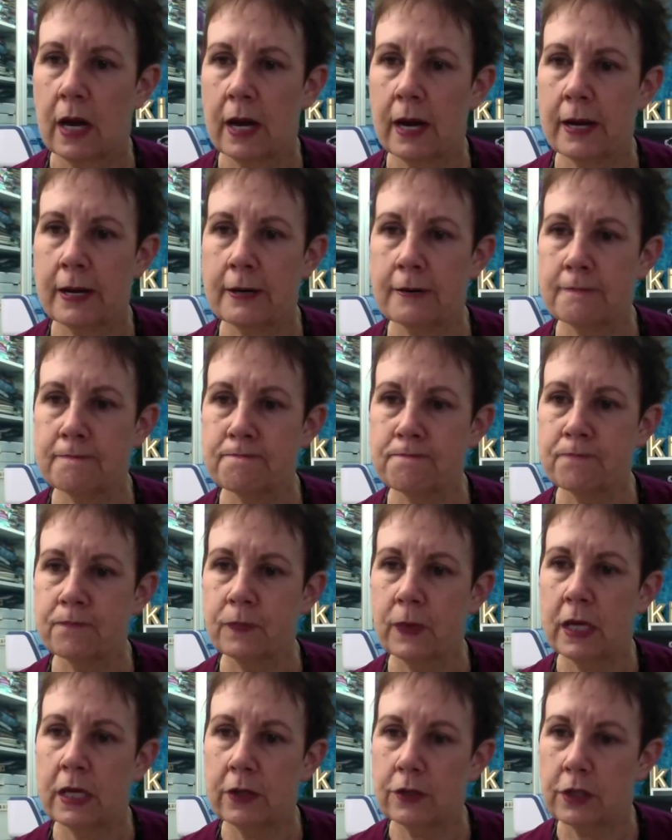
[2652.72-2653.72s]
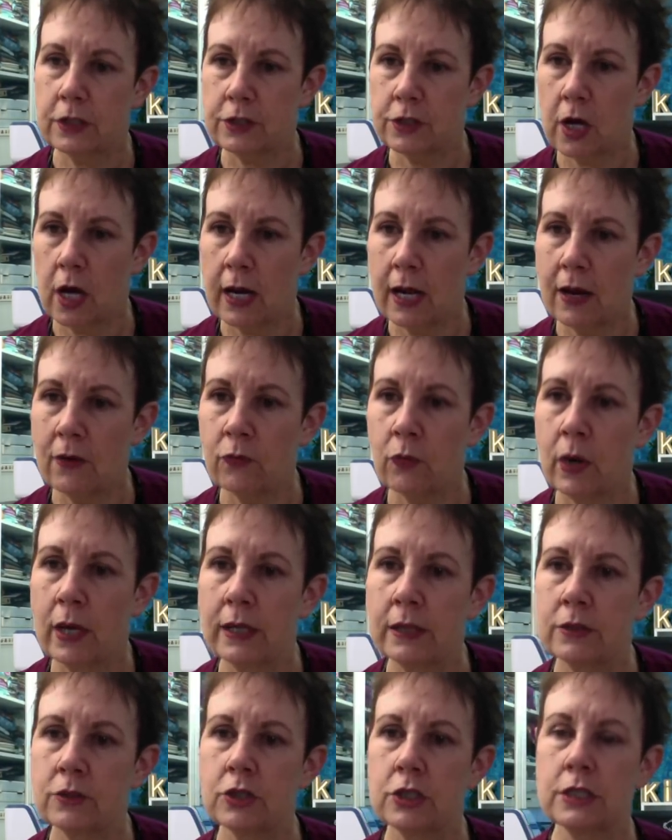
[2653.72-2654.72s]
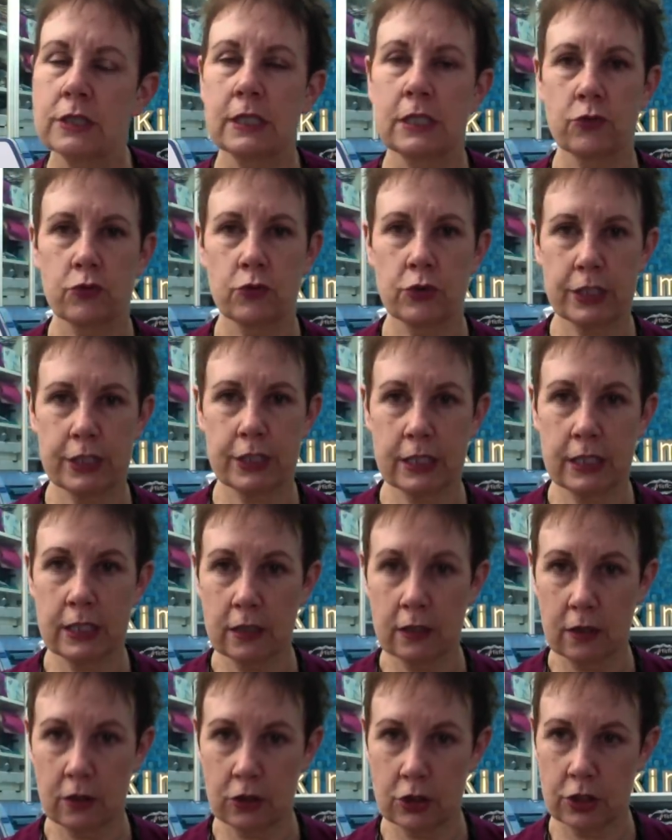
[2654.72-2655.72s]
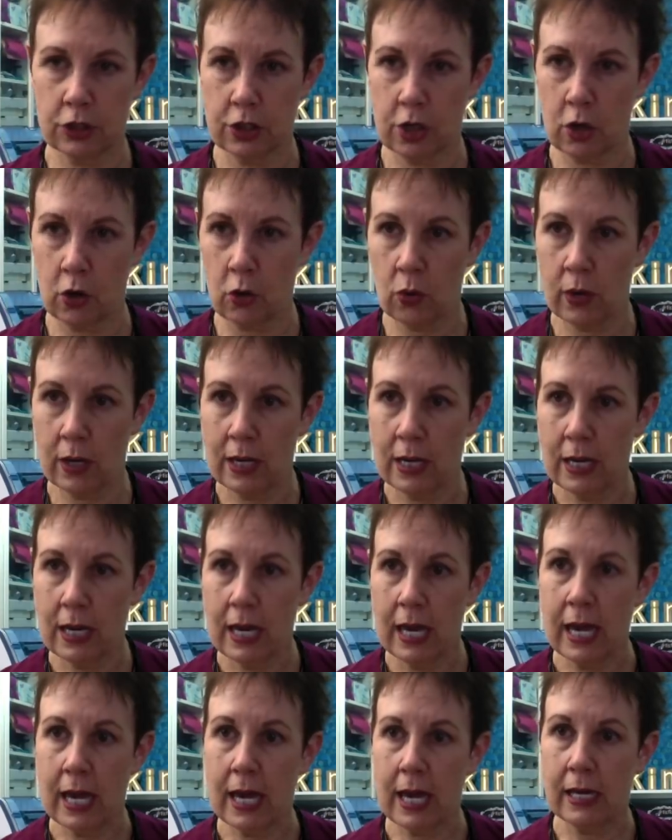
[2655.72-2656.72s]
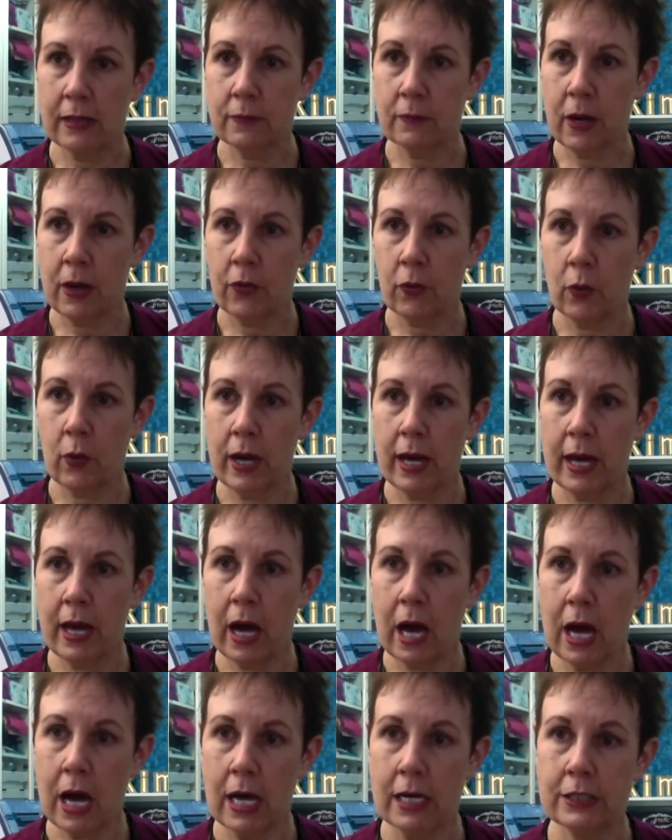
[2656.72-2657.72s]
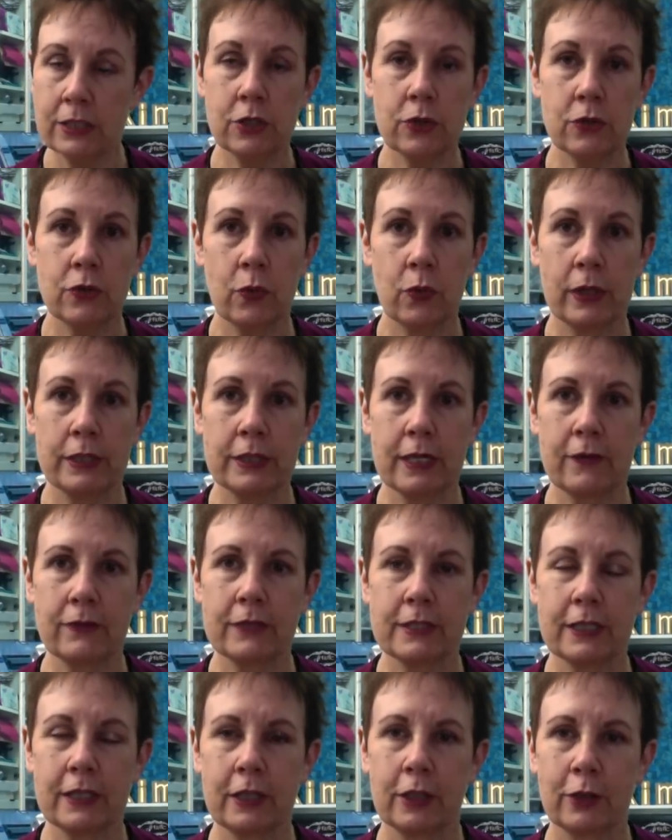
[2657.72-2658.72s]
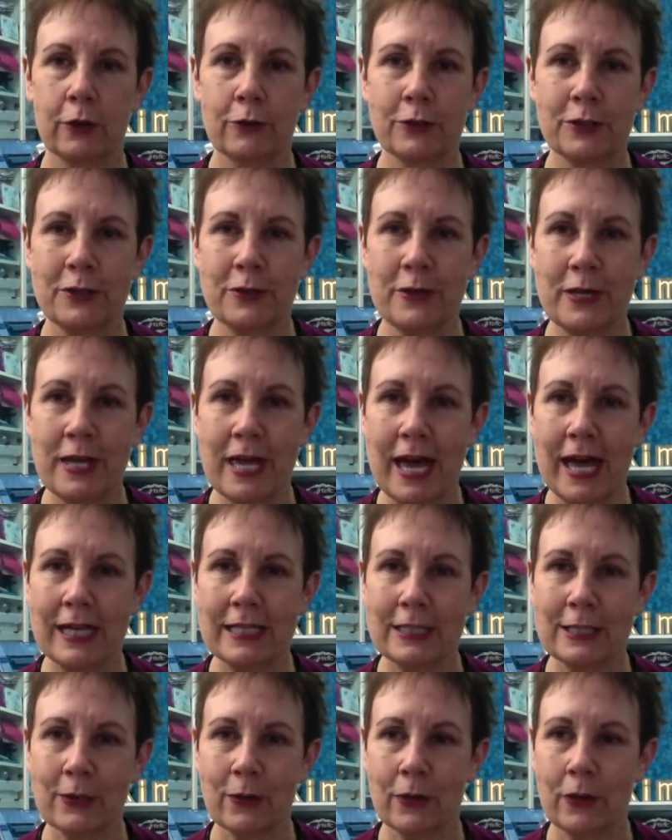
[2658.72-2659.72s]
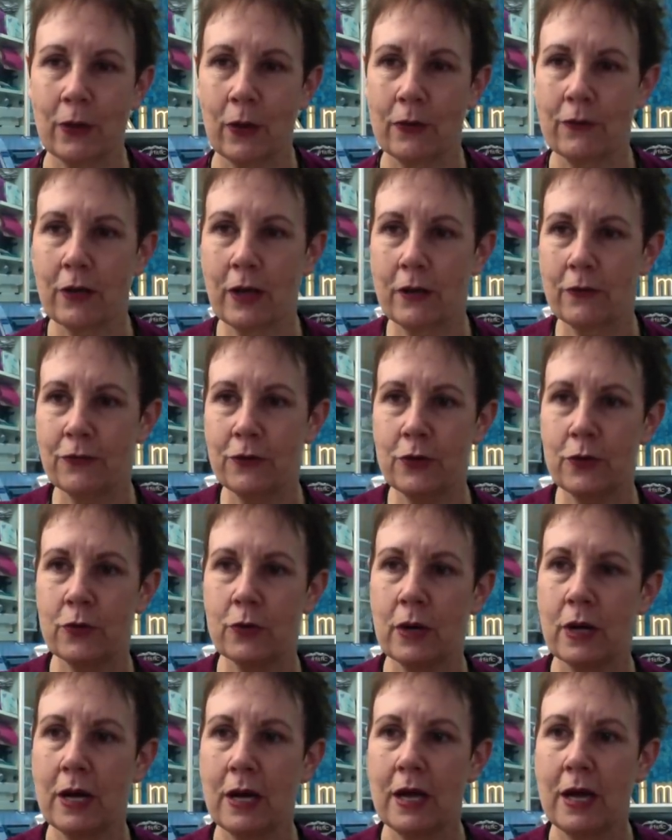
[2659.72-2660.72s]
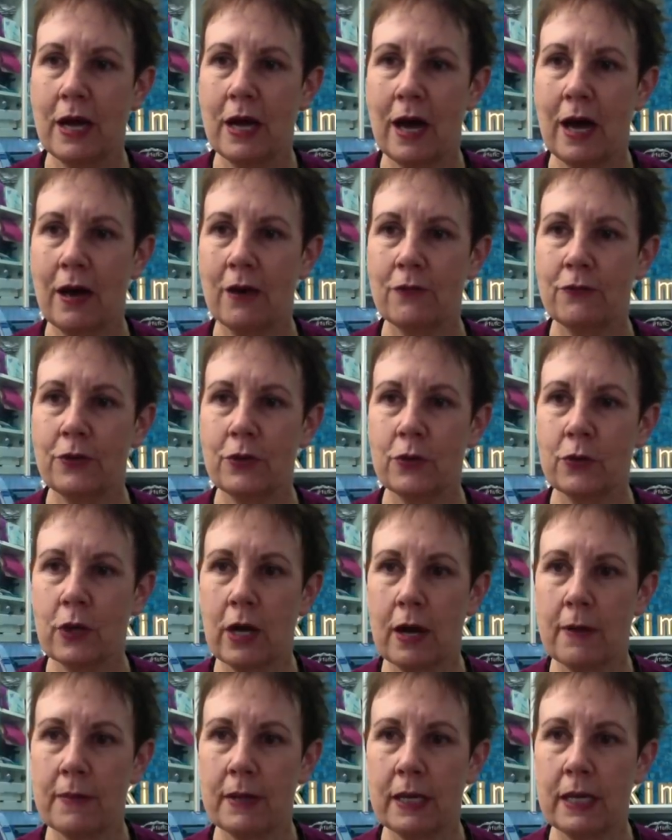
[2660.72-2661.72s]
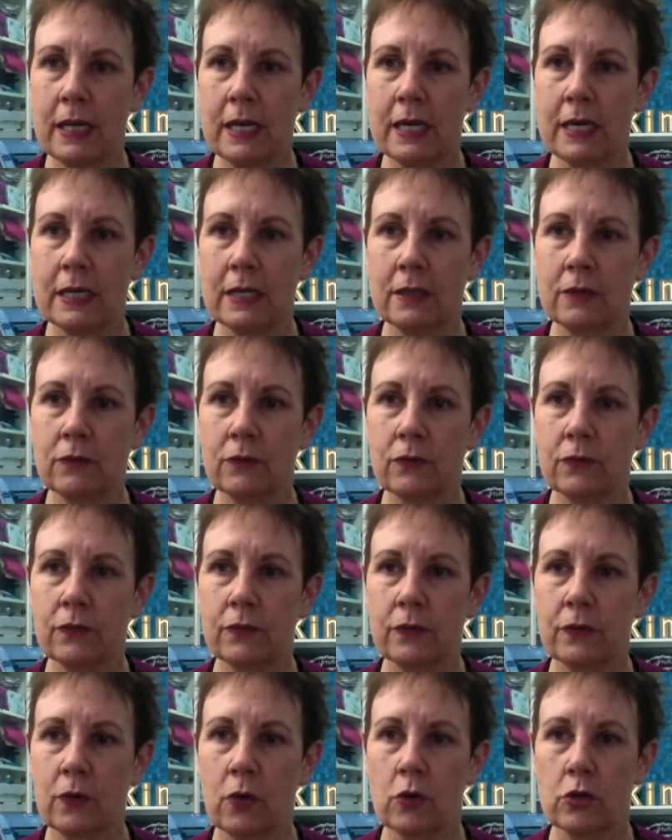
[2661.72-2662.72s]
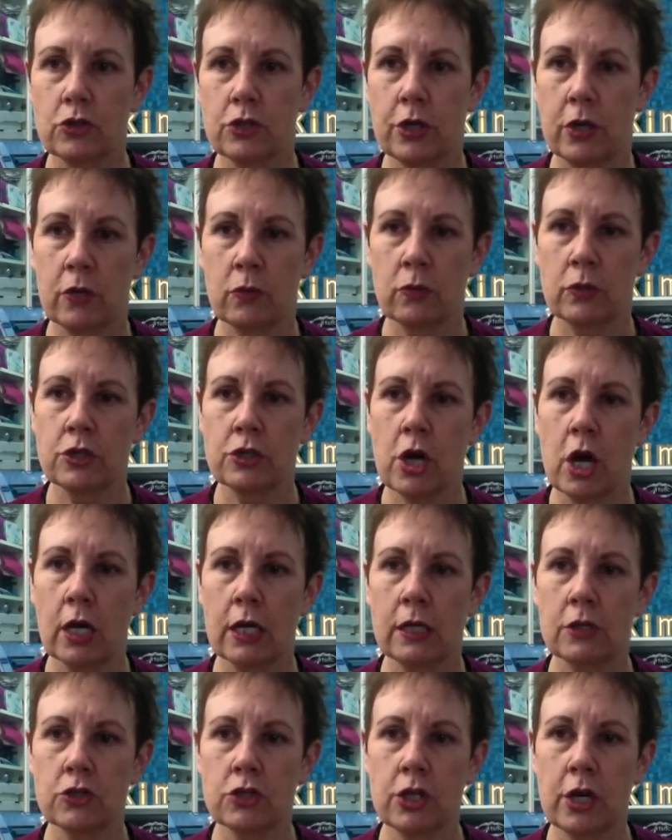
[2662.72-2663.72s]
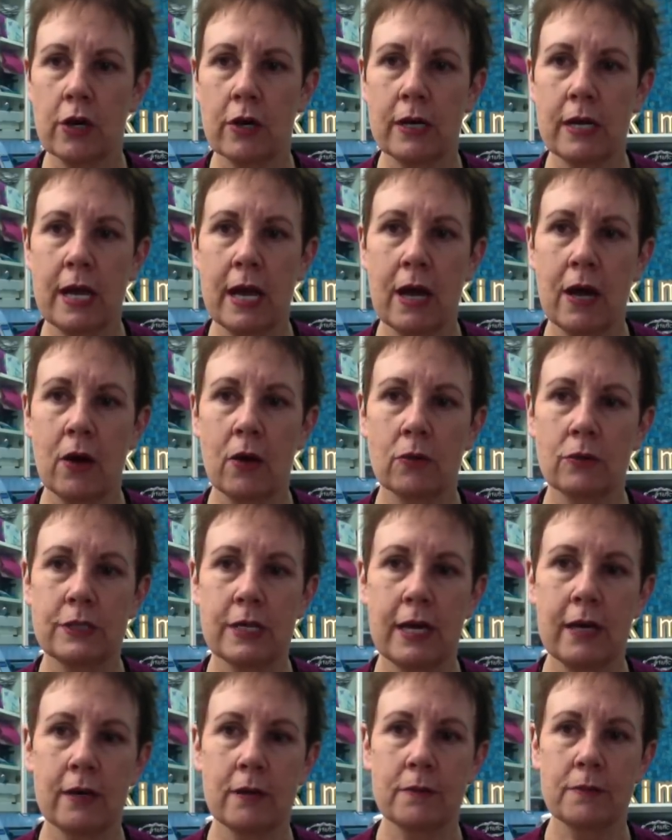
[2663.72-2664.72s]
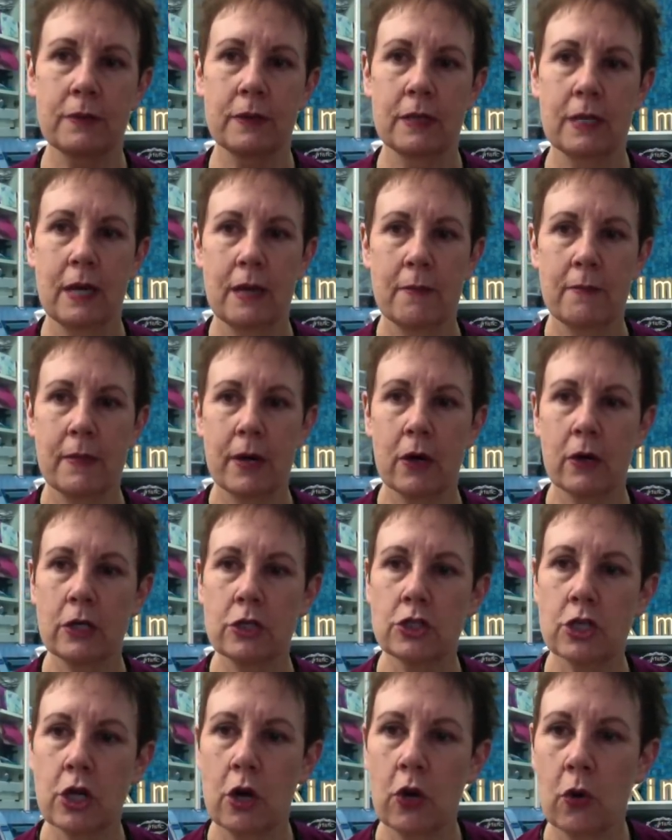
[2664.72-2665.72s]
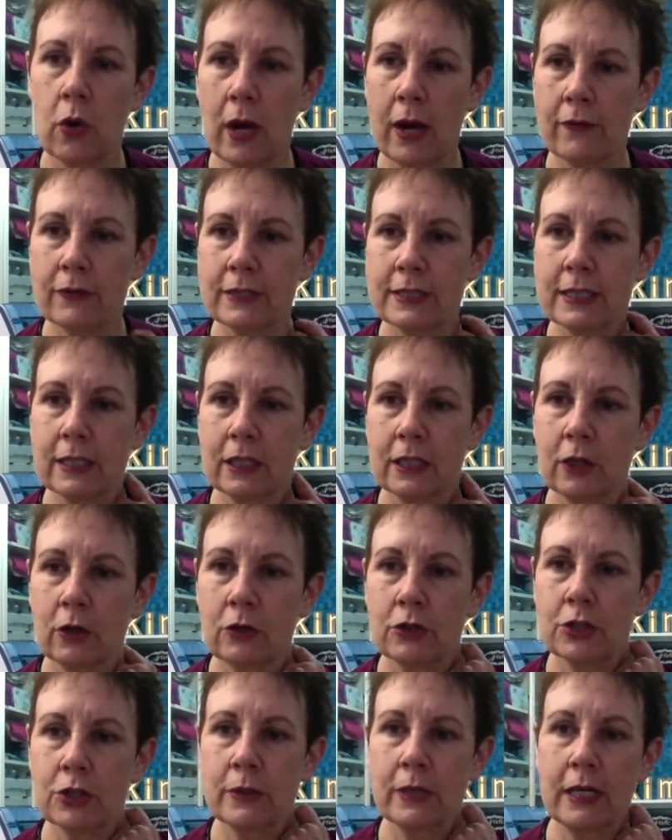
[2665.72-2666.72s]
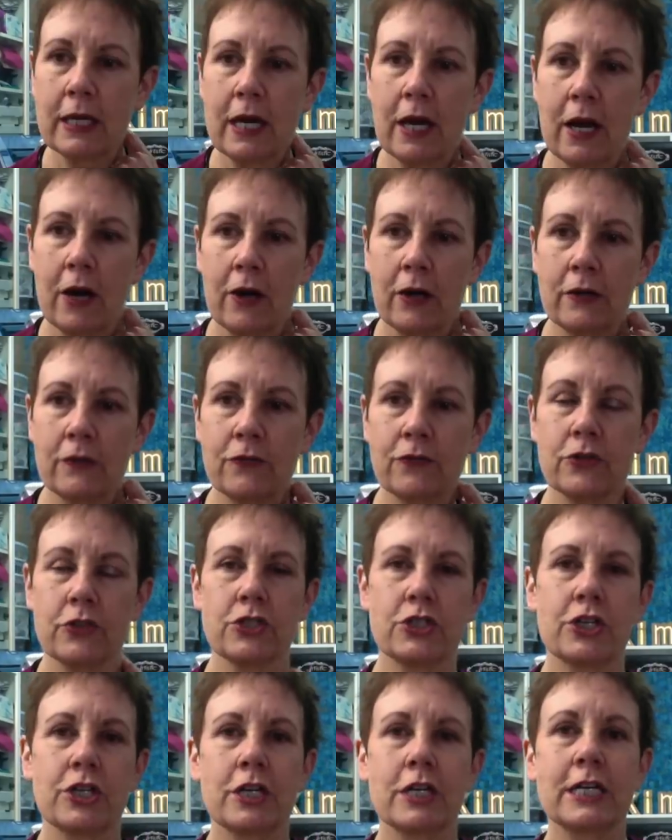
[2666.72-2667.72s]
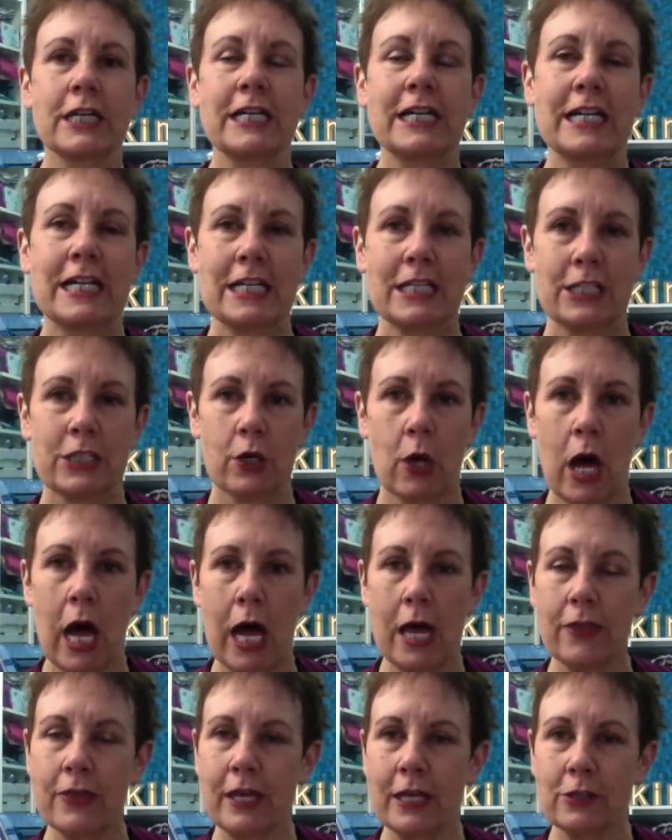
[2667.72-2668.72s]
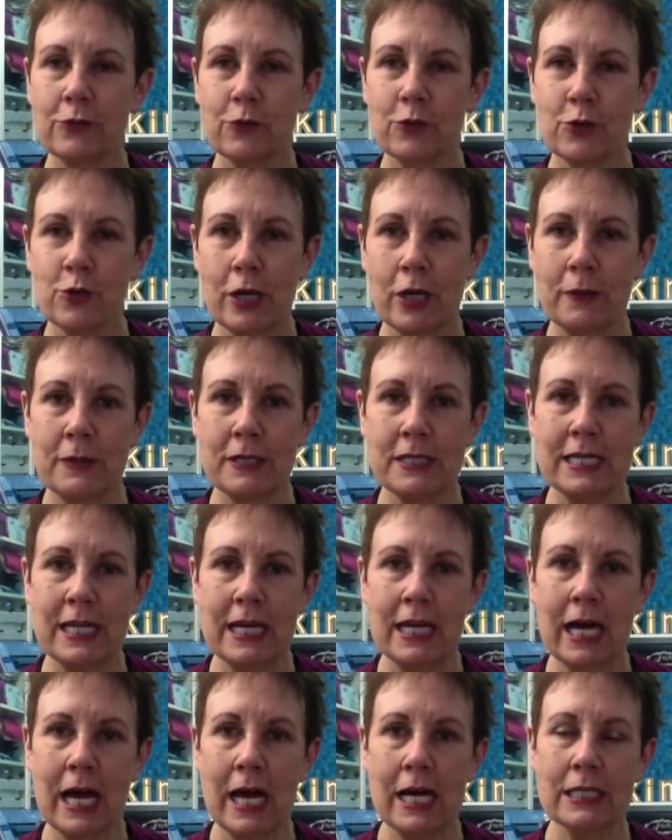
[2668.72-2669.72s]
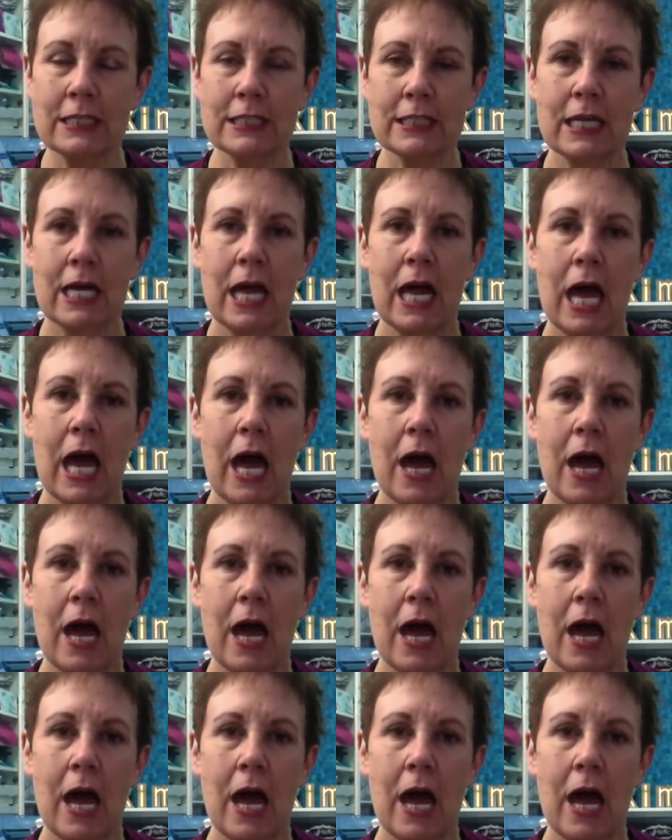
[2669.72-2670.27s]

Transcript: um, edith does not have one she's interested good to know and by the way hi to the ones i haven't said hello to yet so i know i've got a few of you coming in of course sharon we're talking to sharon now deb mary joe i haven't said hello to and karen for sure so, hi, thanks for joining me today, guys.